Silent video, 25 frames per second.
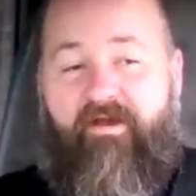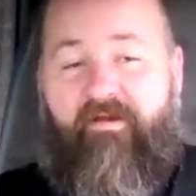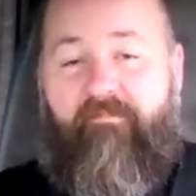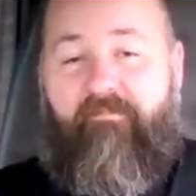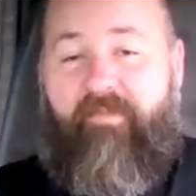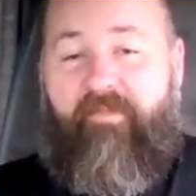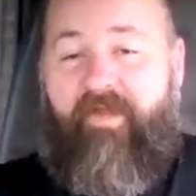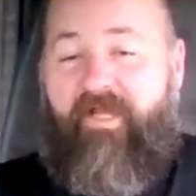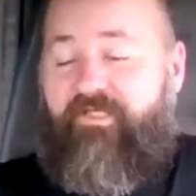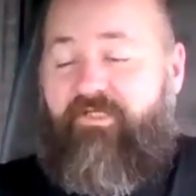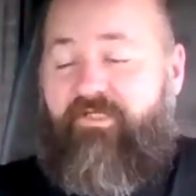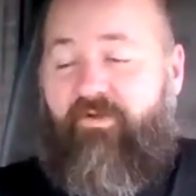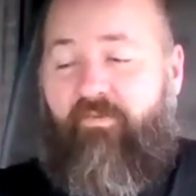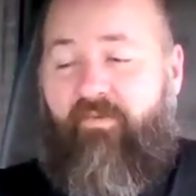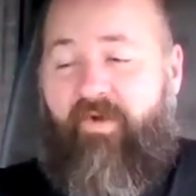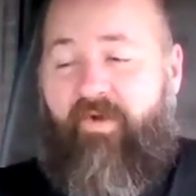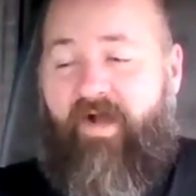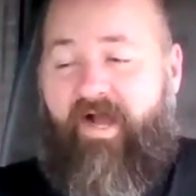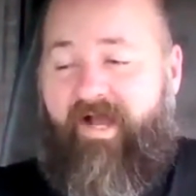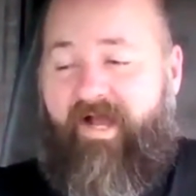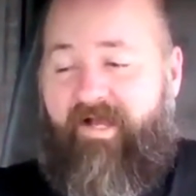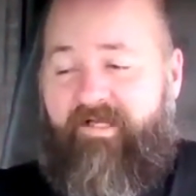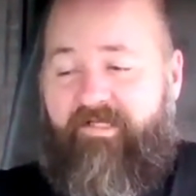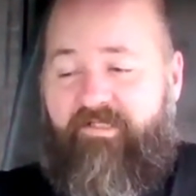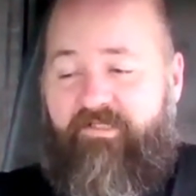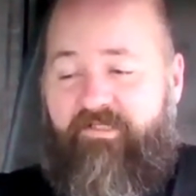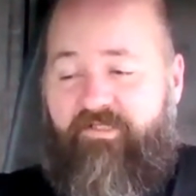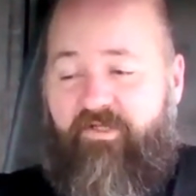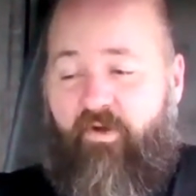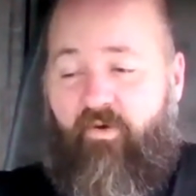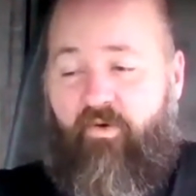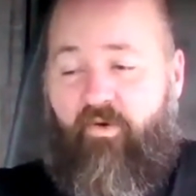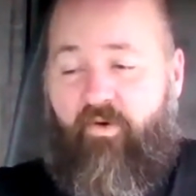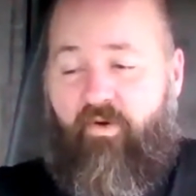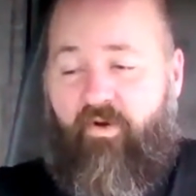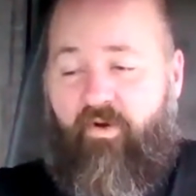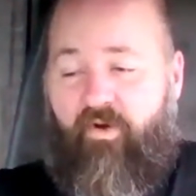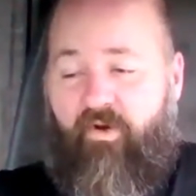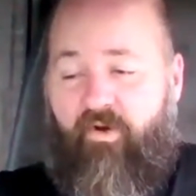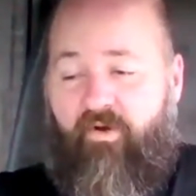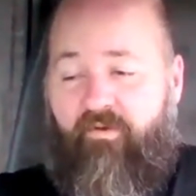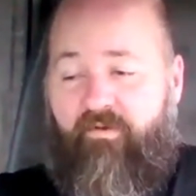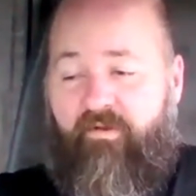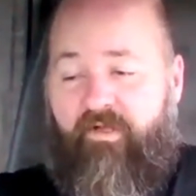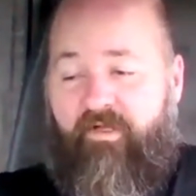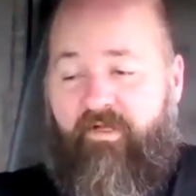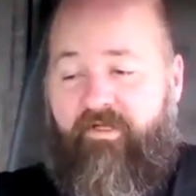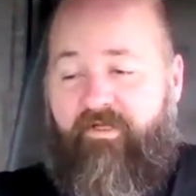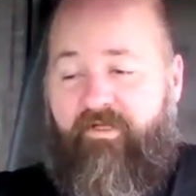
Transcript: mixer-wise, or